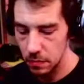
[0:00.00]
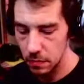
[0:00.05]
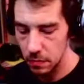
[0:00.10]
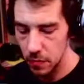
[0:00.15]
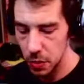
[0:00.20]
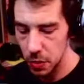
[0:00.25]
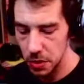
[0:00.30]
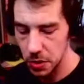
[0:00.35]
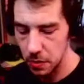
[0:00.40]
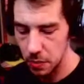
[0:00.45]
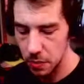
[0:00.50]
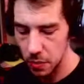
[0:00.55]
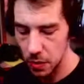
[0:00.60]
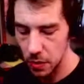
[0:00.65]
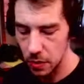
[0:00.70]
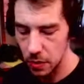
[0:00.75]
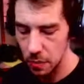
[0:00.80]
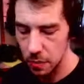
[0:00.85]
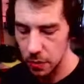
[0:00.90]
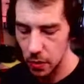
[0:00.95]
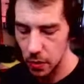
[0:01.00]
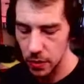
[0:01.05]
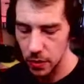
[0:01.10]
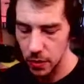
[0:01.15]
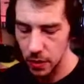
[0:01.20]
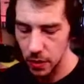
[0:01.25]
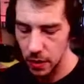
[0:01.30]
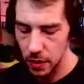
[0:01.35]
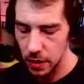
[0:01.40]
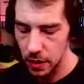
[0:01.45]
most
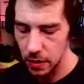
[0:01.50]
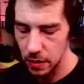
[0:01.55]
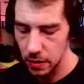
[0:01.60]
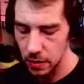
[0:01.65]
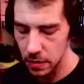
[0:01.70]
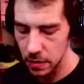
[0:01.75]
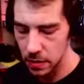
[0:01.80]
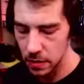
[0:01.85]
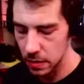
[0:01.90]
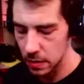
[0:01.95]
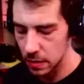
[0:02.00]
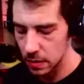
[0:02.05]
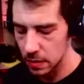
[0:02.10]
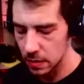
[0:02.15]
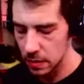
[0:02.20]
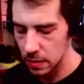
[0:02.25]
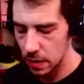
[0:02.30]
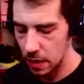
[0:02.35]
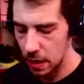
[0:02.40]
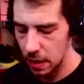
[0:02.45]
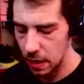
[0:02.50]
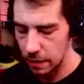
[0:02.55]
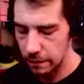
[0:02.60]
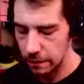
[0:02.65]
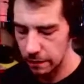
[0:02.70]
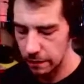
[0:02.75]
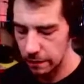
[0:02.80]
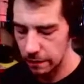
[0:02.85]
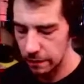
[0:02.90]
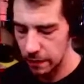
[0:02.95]
importantly,
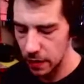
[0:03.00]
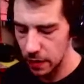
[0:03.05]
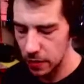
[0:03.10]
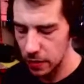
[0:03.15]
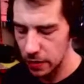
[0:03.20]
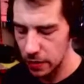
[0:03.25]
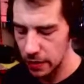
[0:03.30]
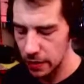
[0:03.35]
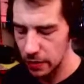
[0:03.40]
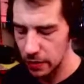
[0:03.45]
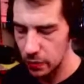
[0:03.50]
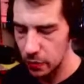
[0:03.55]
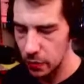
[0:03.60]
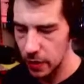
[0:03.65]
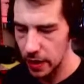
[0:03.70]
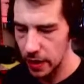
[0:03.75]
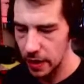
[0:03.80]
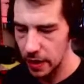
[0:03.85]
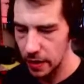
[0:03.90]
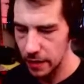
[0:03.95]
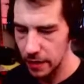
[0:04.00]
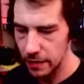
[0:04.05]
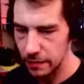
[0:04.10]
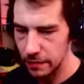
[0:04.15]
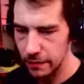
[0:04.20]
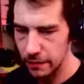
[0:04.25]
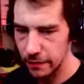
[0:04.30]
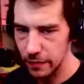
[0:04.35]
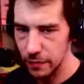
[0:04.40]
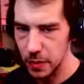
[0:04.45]
have a clear way
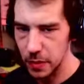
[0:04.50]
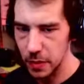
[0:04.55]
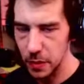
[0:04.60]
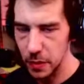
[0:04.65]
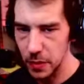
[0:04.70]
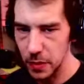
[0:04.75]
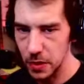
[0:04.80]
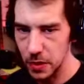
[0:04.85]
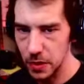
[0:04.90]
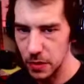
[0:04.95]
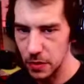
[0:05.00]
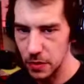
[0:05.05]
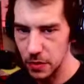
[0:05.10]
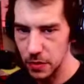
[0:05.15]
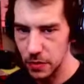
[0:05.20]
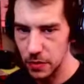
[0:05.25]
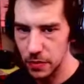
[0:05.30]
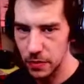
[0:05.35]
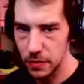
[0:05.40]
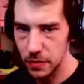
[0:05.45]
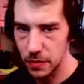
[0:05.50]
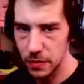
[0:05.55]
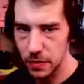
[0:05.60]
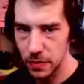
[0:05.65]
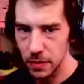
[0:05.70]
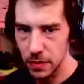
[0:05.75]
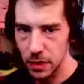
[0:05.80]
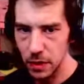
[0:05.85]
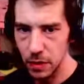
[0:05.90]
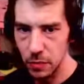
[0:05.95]
for people to
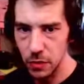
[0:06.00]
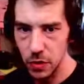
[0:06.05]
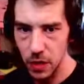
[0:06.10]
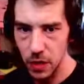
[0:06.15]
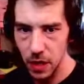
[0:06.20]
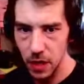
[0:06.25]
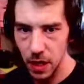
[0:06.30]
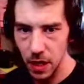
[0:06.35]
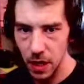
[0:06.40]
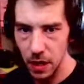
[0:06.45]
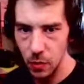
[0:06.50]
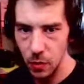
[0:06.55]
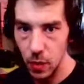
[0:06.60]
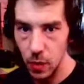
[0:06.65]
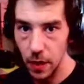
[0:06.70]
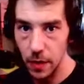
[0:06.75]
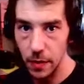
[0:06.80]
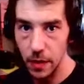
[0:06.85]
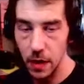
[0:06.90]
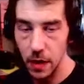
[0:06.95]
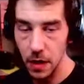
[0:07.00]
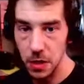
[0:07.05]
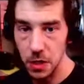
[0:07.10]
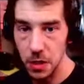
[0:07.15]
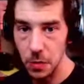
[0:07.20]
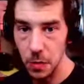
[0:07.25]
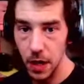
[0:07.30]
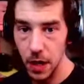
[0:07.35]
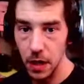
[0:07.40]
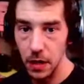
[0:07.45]
communicate what they
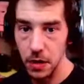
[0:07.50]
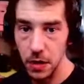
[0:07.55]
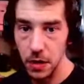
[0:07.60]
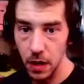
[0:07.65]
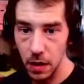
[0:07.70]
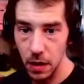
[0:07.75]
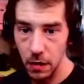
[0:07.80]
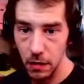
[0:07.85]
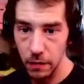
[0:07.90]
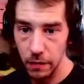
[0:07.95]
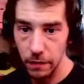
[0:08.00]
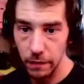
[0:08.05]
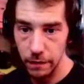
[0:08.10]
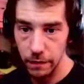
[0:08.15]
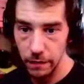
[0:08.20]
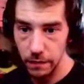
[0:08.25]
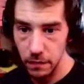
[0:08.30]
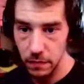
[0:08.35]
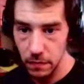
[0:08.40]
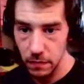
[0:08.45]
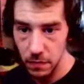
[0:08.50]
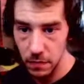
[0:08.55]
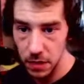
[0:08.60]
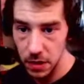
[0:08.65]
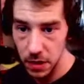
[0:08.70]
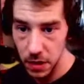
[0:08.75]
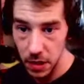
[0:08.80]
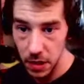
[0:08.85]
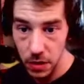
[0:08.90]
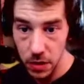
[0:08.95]
expect of
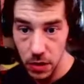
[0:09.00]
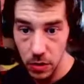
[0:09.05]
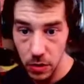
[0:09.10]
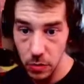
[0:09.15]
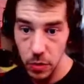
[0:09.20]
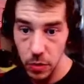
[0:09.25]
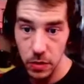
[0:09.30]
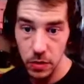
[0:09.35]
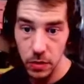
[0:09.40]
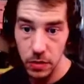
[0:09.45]
DTube.